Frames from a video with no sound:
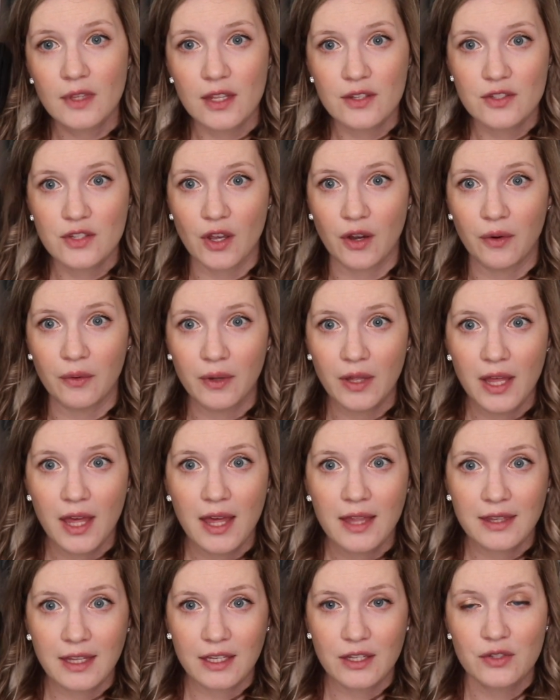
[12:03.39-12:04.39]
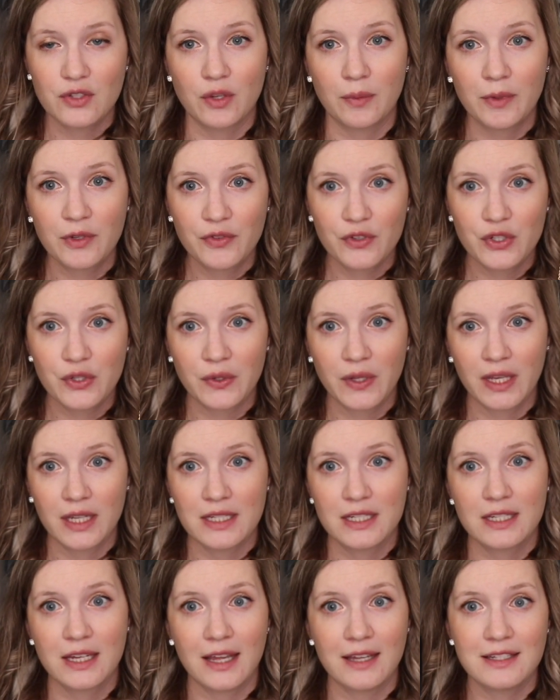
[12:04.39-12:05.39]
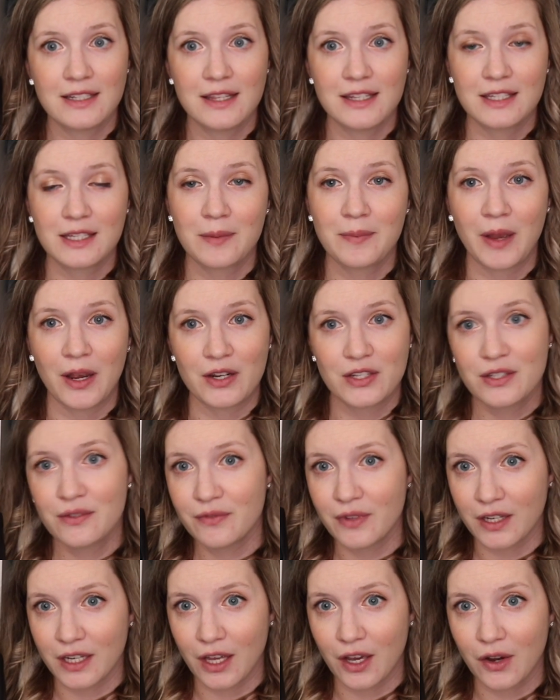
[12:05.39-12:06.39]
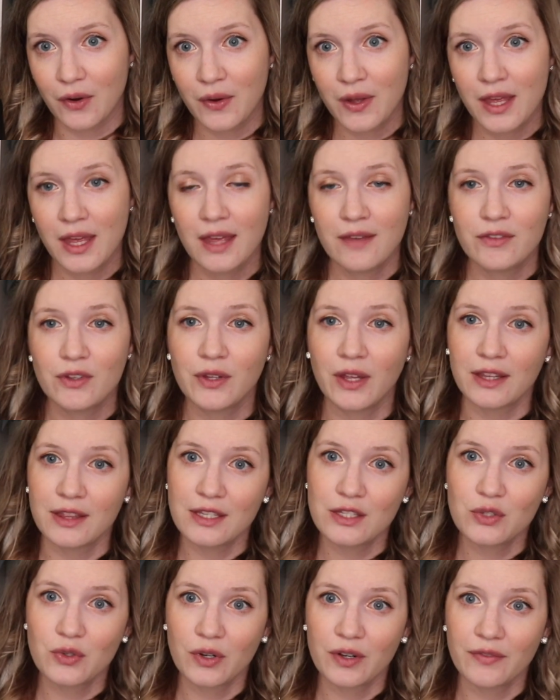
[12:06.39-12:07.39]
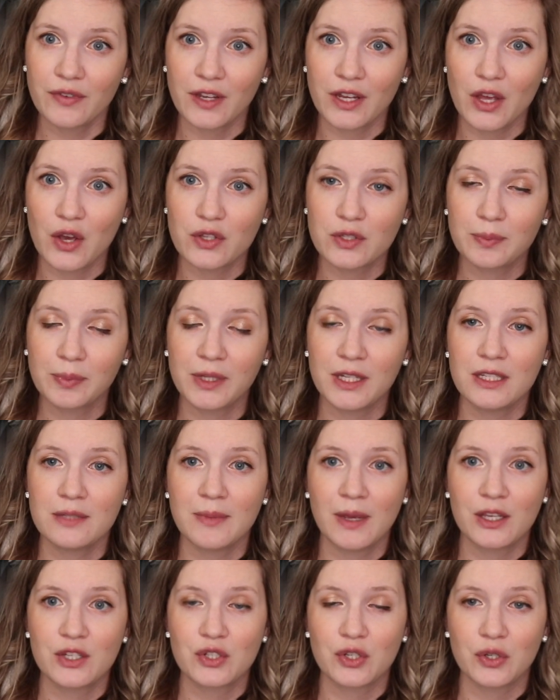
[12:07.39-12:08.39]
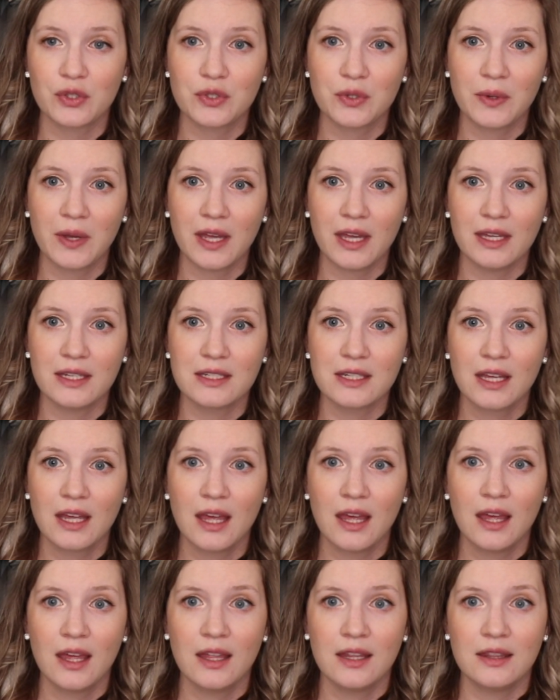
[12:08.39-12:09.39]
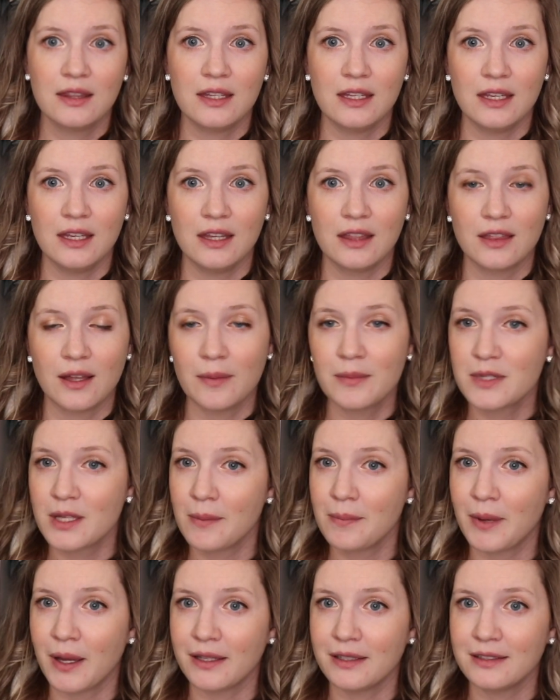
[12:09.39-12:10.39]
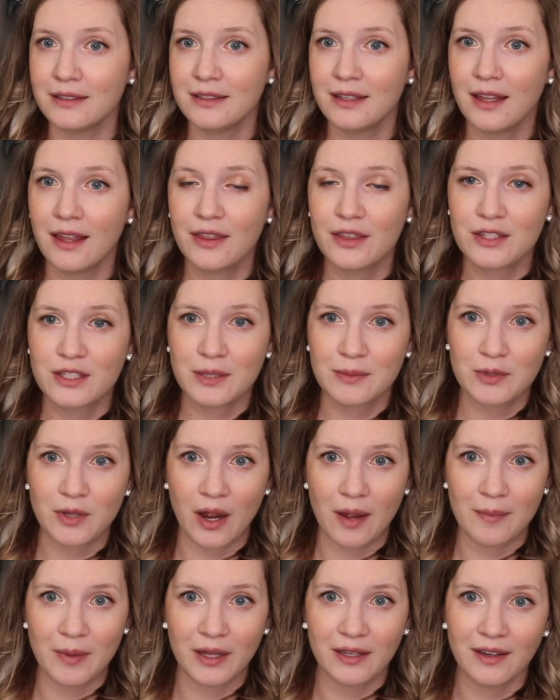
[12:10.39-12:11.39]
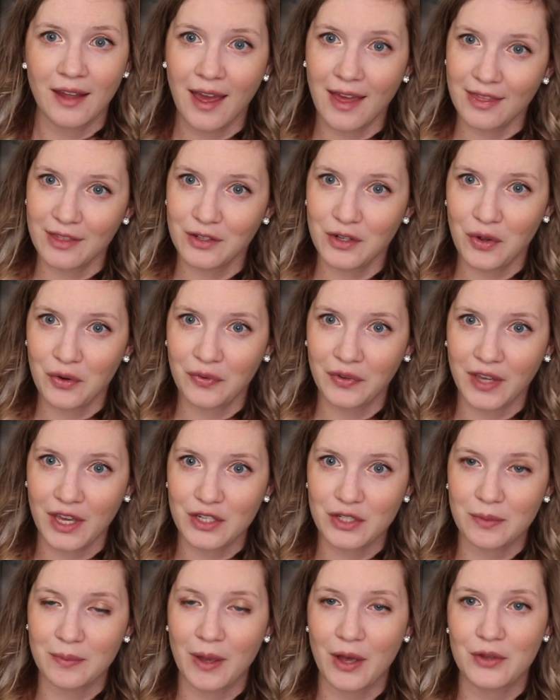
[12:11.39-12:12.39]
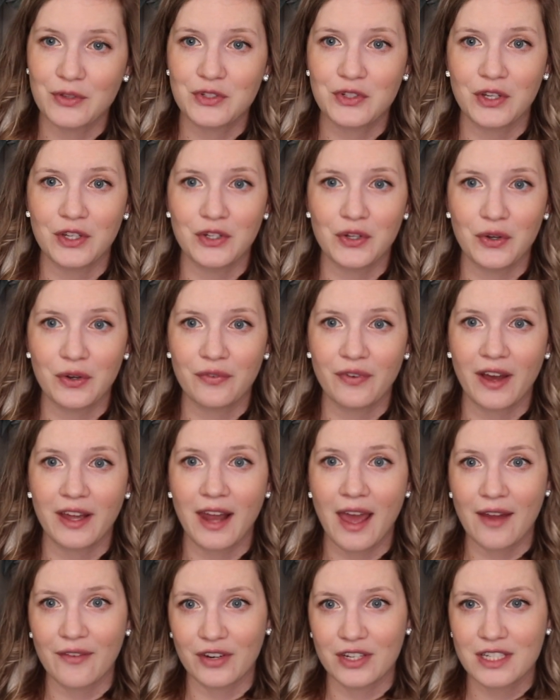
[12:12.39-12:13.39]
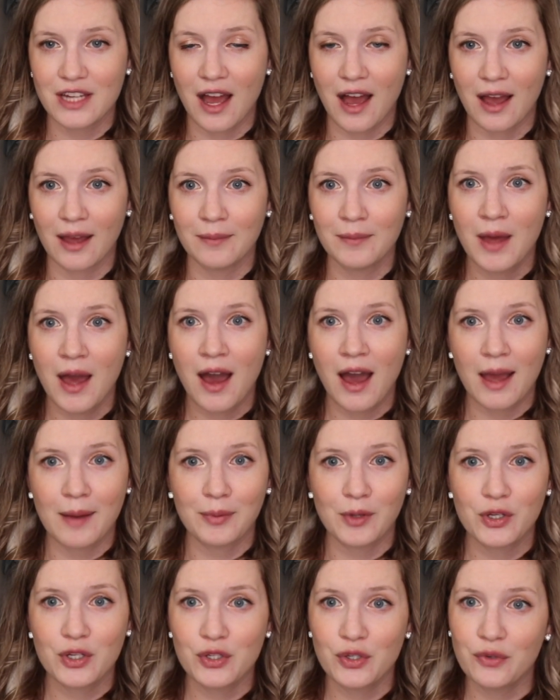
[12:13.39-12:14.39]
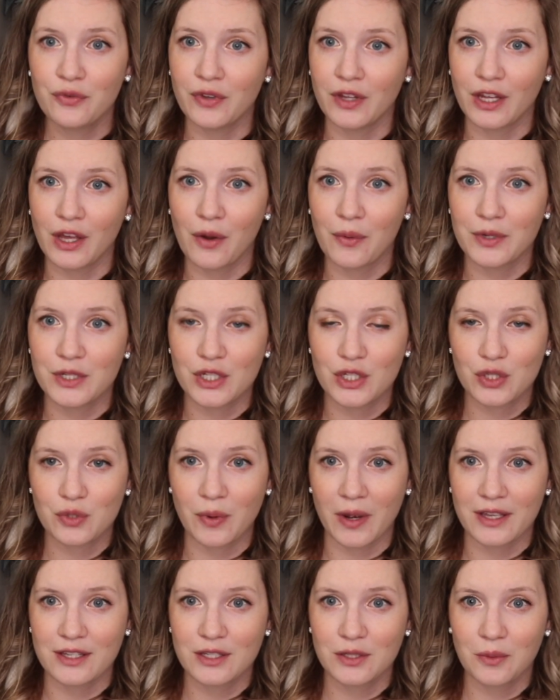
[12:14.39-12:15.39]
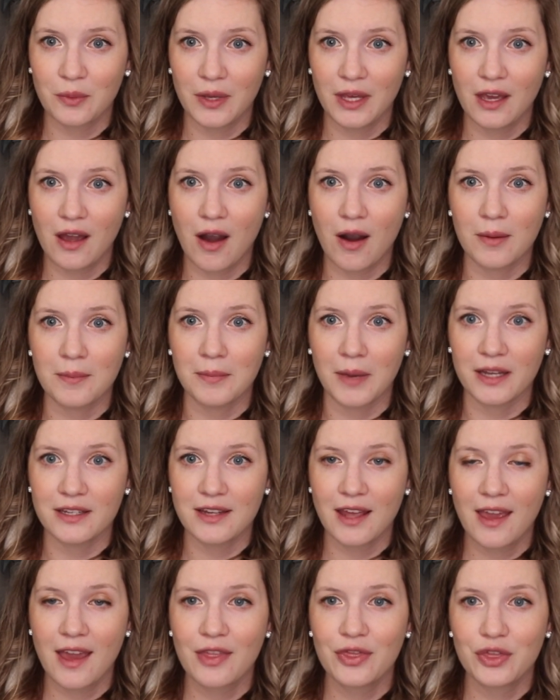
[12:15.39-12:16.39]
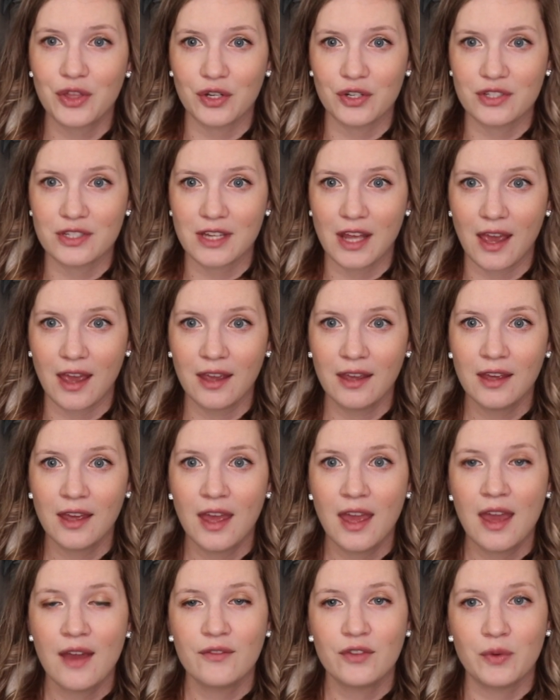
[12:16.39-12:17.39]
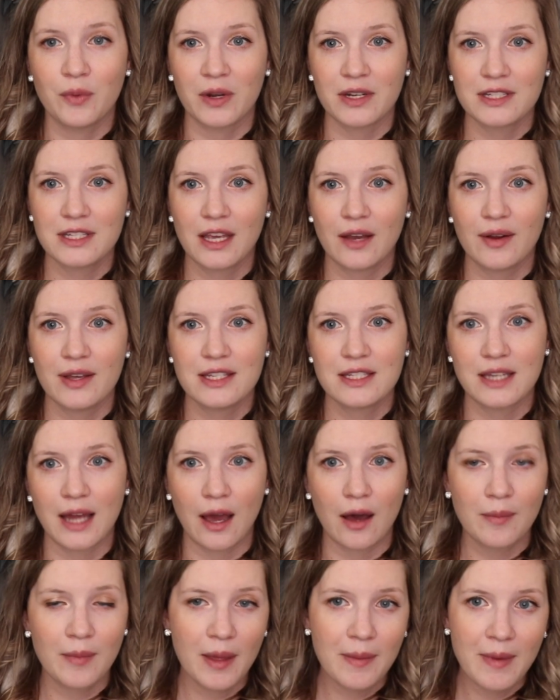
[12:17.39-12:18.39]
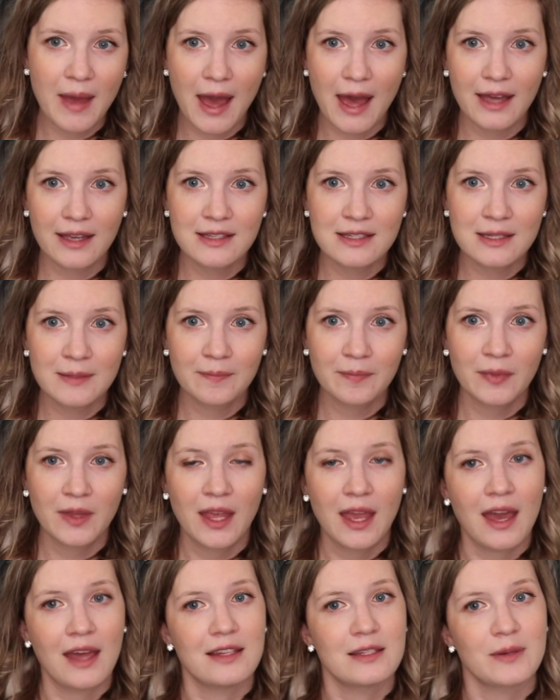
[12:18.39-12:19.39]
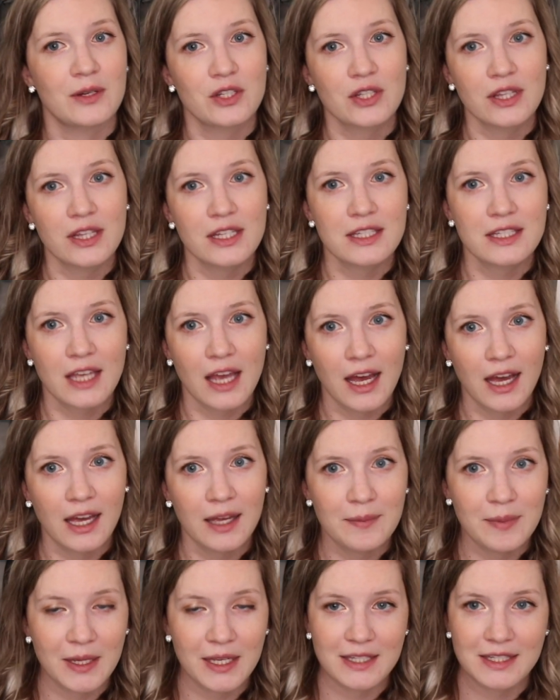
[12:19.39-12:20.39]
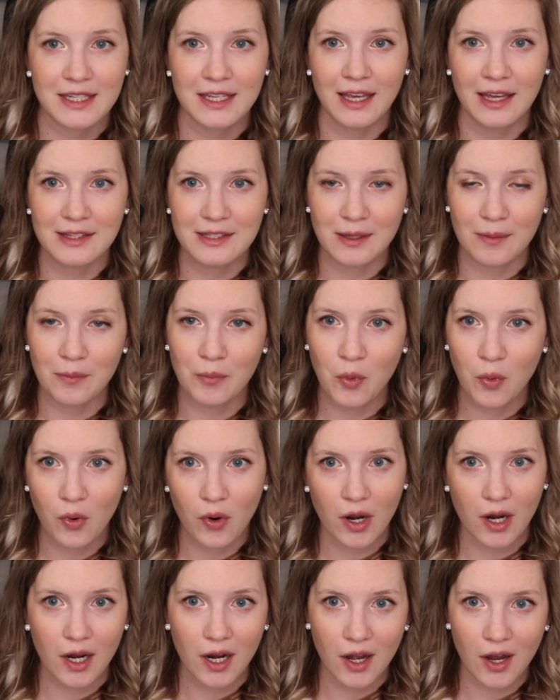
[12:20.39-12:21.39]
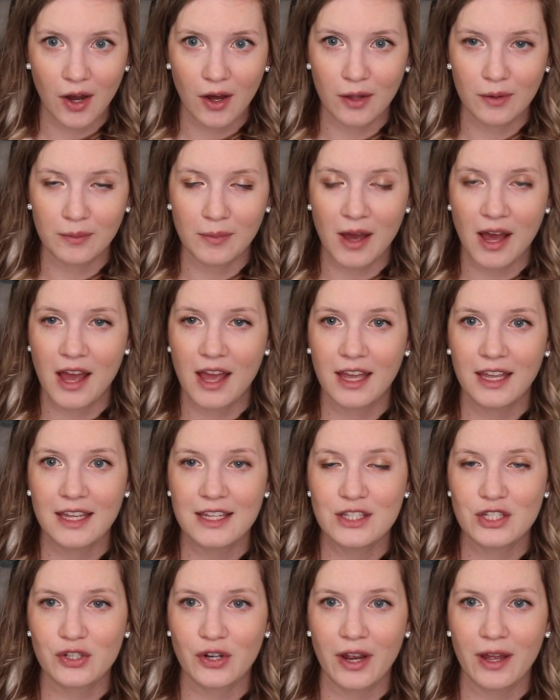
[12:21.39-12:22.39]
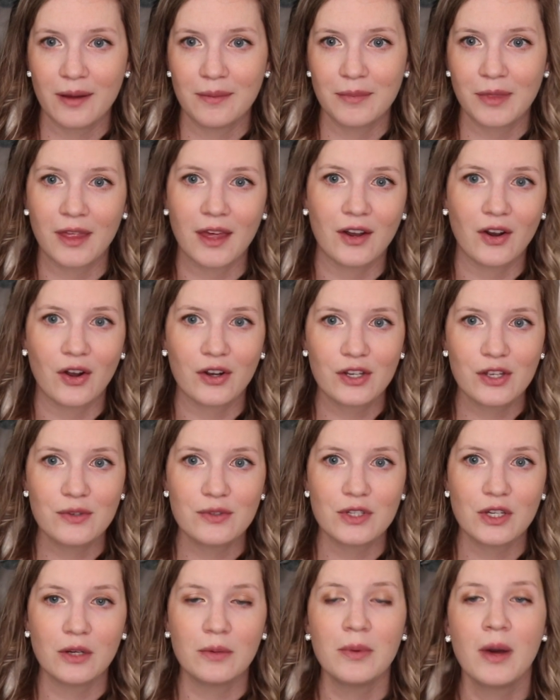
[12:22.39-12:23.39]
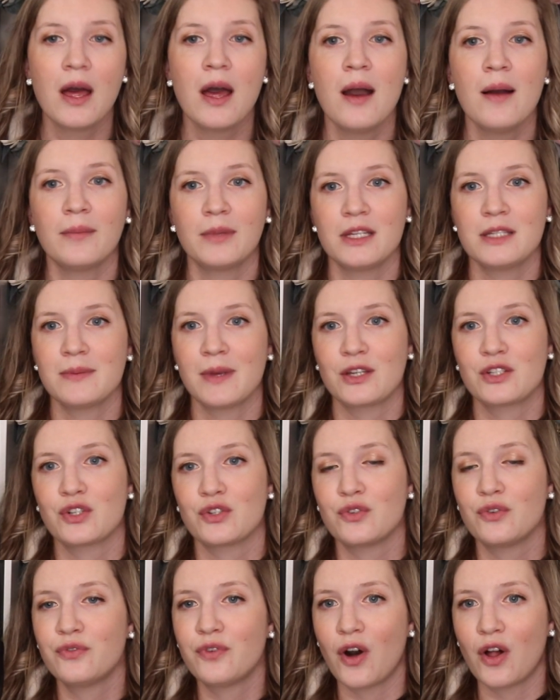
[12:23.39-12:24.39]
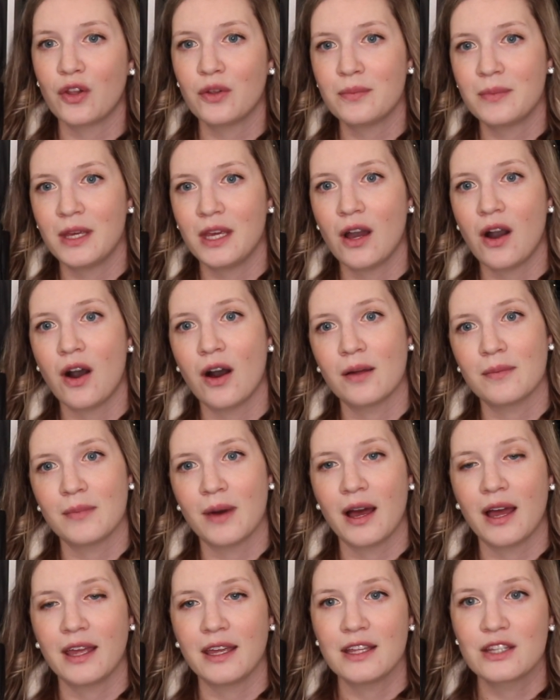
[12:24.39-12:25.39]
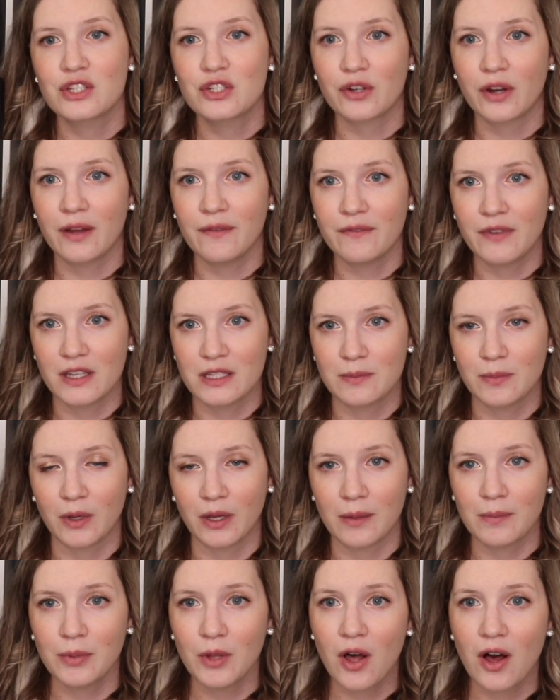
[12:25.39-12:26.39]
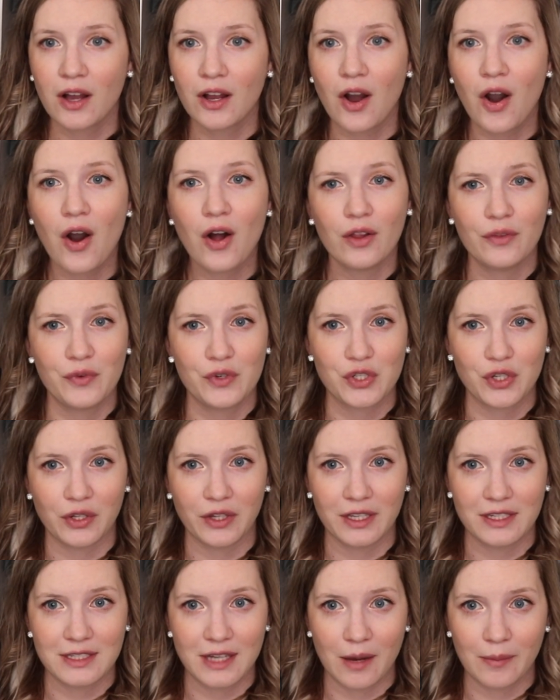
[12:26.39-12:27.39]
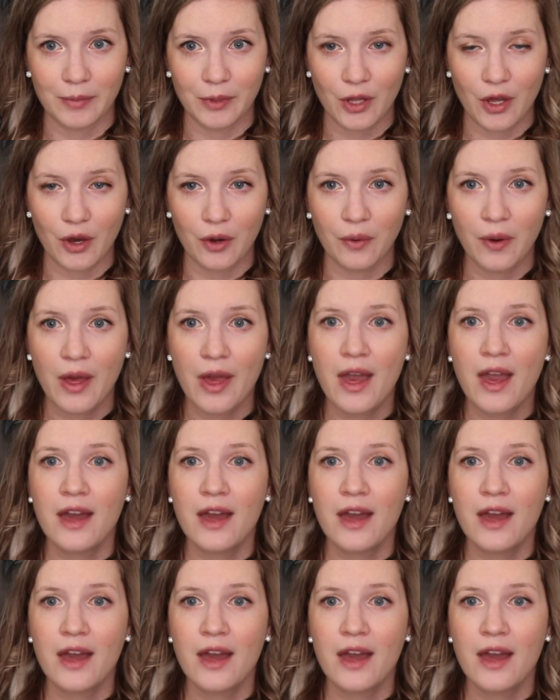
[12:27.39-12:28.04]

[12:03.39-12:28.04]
So thank you so much for tuning in today to this comparison video. If you like these sort of videos, please make sure to hit the thumbs up button, the subscribe button, and the notification bell so you get notified every time I upload a new video, which is twice a week on Monday and Thursday. If you want to see how I style my bags, and especially this guy because he ends up more on my Instagram than on YouTube, please make sure to follow me on my Instagram, Facebook, and blog, all of which are linked down below.